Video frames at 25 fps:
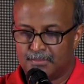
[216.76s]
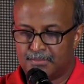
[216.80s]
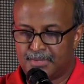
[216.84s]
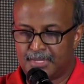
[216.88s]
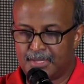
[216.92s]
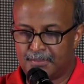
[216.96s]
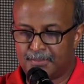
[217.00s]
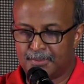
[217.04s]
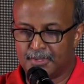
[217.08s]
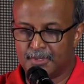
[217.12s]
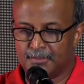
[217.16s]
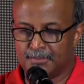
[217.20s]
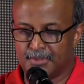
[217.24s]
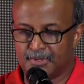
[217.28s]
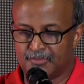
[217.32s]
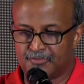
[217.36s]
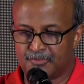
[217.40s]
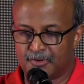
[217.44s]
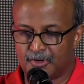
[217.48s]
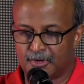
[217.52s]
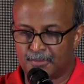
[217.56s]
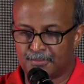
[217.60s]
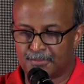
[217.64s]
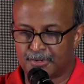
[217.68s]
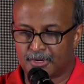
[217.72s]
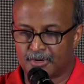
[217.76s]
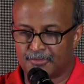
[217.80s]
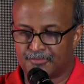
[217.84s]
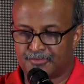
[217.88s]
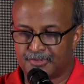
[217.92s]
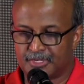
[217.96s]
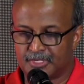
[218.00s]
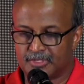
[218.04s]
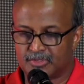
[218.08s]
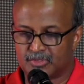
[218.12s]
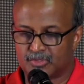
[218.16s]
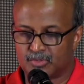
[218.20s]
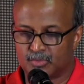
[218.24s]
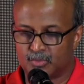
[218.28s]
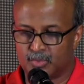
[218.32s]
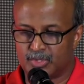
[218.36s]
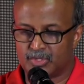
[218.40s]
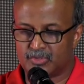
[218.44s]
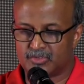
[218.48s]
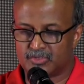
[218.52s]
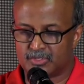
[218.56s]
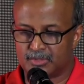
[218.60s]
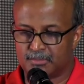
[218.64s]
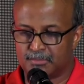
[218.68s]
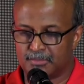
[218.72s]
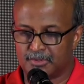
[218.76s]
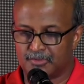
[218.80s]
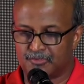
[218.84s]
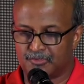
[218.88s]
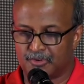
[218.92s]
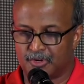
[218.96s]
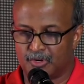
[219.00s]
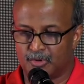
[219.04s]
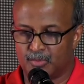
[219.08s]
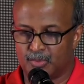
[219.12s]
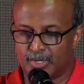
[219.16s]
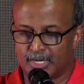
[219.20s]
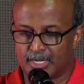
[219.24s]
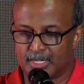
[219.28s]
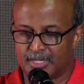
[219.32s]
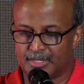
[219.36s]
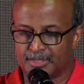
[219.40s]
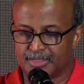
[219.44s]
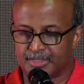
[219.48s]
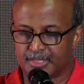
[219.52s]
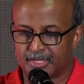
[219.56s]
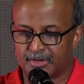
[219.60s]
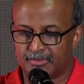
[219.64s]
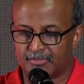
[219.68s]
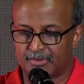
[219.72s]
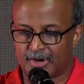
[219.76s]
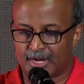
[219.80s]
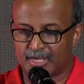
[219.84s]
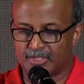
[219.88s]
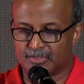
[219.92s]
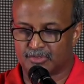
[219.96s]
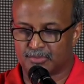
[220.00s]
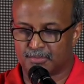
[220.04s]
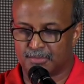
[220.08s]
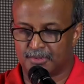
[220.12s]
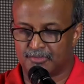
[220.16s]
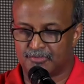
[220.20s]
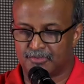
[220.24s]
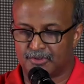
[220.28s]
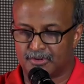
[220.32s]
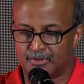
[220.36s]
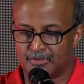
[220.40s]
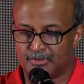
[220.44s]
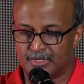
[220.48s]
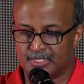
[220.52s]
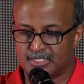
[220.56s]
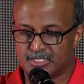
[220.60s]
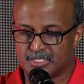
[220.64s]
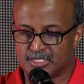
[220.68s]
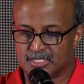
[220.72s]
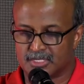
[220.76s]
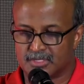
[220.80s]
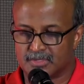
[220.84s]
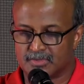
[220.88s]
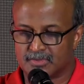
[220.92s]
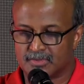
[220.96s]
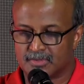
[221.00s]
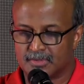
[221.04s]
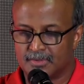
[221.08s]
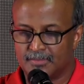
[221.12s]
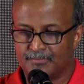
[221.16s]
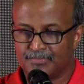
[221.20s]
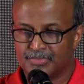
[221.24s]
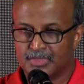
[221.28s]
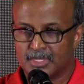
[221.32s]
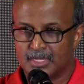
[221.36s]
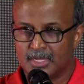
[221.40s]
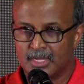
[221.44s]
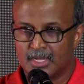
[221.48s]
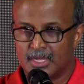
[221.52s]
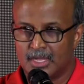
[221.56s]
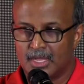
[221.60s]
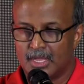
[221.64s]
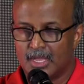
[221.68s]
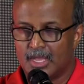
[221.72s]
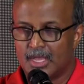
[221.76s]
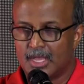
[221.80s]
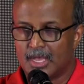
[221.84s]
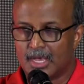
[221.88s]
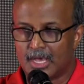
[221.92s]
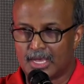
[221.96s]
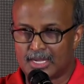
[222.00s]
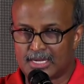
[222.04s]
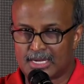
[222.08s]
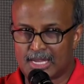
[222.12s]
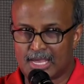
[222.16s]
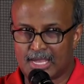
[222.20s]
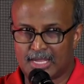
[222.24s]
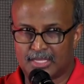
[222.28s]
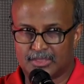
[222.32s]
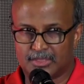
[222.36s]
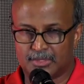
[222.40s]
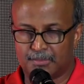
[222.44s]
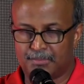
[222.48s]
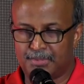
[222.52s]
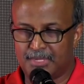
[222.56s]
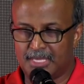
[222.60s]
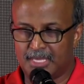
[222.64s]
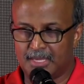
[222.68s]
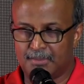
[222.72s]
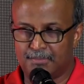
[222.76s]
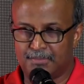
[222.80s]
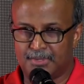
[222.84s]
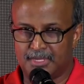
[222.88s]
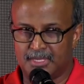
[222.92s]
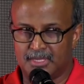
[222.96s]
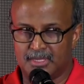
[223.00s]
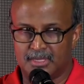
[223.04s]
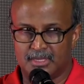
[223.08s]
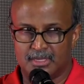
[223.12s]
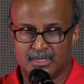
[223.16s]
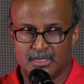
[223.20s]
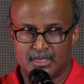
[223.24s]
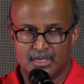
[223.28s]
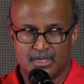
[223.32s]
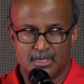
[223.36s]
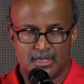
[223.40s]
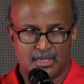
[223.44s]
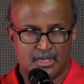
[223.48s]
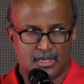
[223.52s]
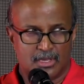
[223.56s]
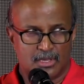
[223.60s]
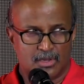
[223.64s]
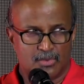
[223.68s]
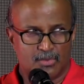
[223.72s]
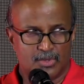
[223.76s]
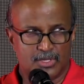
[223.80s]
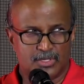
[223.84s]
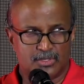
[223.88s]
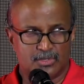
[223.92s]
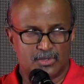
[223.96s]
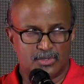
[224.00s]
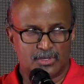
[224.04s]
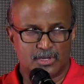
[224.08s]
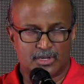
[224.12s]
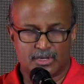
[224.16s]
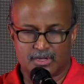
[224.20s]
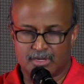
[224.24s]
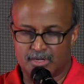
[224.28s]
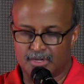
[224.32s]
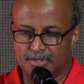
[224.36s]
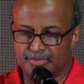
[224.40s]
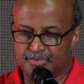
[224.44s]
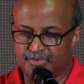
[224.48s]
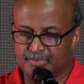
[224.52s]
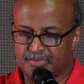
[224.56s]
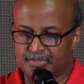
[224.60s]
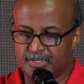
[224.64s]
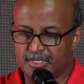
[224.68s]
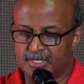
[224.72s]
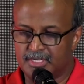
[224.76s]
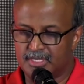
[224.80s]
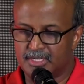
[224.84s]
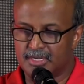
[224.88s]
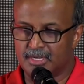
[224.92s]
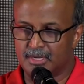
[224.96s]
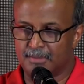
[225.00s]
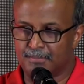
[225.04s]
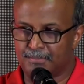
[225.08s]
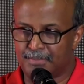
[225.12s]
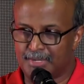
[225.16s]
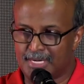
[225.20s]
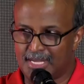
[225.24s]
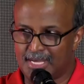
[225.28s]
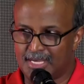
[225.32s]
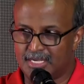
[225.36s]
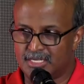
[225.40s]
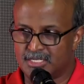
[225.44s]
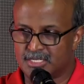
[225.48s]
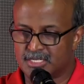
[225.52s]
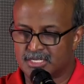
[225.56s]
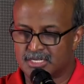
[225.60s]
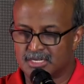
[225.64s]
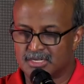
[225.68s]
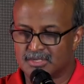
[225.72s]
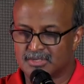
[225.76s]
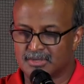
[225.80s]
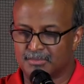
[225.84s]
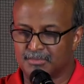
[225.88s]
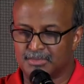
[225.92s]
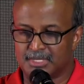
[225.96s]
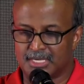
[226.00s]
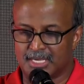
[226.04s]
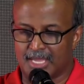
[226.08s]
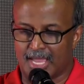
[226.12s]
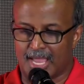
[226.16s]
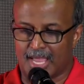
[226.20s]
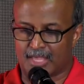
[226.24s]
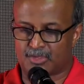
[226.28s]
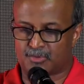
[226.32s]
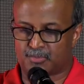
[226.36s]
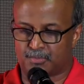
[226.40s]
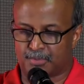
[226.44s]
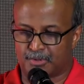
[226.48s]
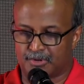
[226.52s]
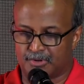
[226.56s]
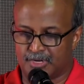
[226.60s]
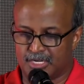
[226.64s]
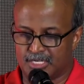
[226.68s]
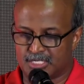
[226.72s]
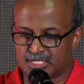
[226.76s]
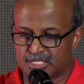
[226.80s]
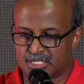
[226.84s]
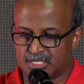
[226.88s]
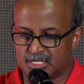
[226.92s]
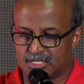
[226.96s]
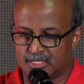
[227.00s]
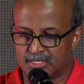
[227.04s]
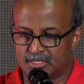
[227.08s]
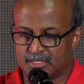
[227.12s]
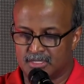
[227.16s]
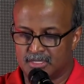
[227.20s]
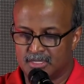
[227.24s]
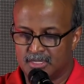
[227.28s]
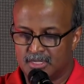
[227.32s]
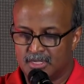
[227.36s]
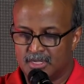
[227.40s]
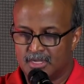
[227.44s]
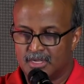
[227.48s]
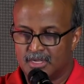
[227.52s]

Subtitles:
people before profits, wisdom before wealth, and rights before riches. Unlike the PAP, we do not consider a pledge something aspirational.